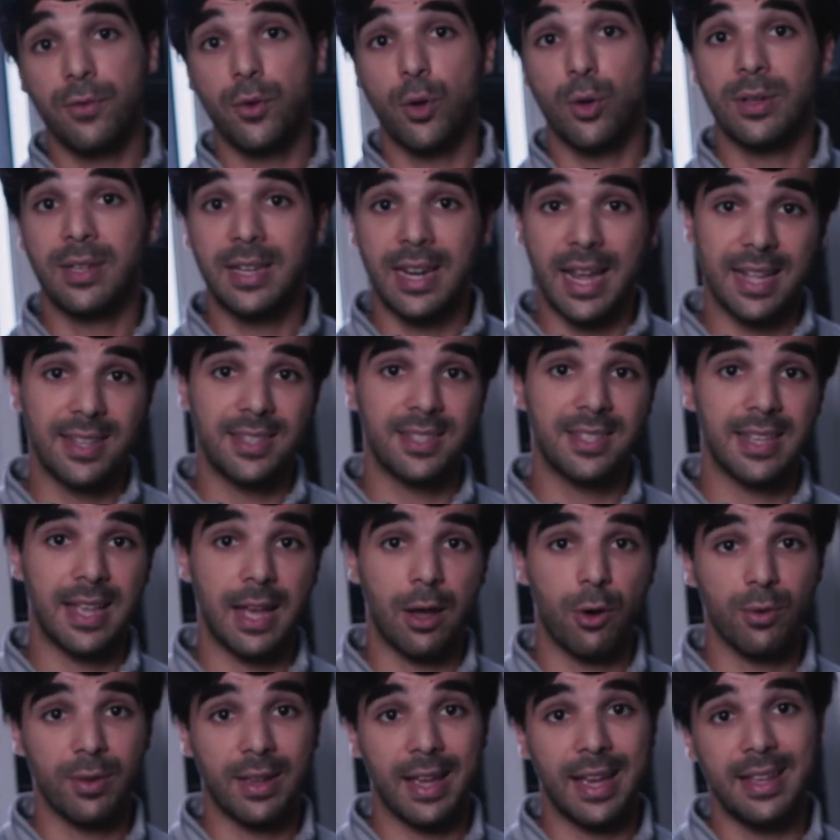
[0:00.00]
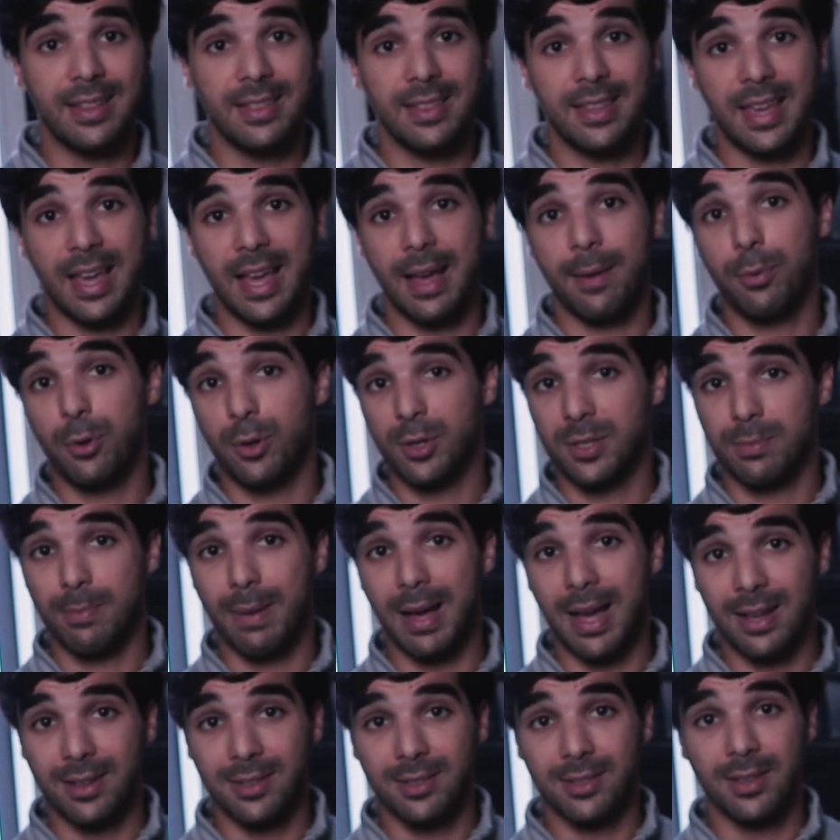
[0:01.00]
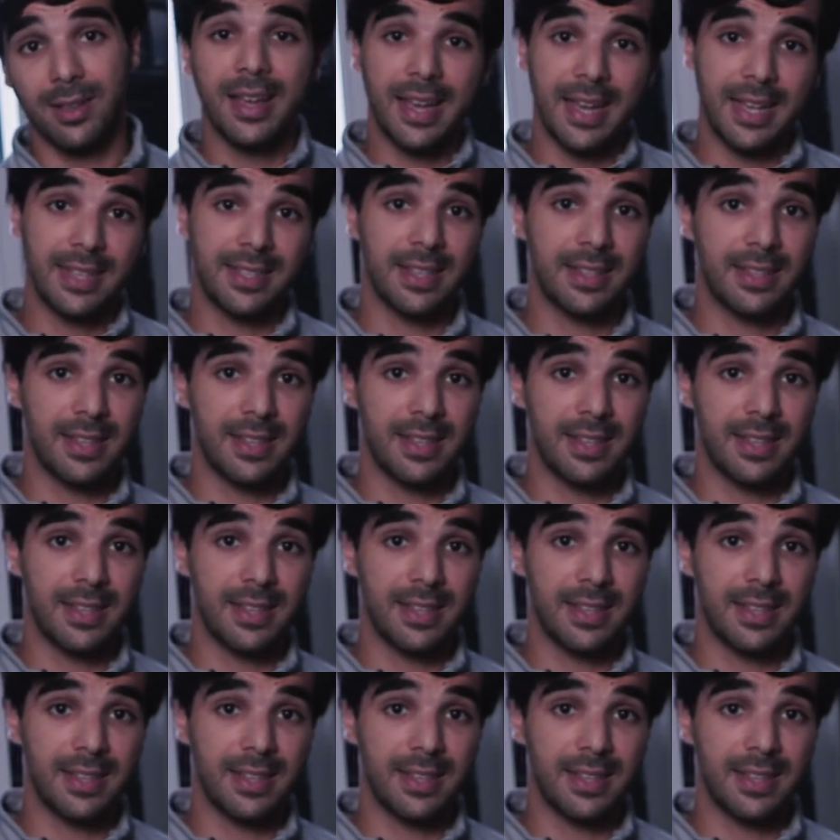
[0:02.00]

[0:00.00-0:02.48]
if you're dead set on getting the AirPods Max, here's a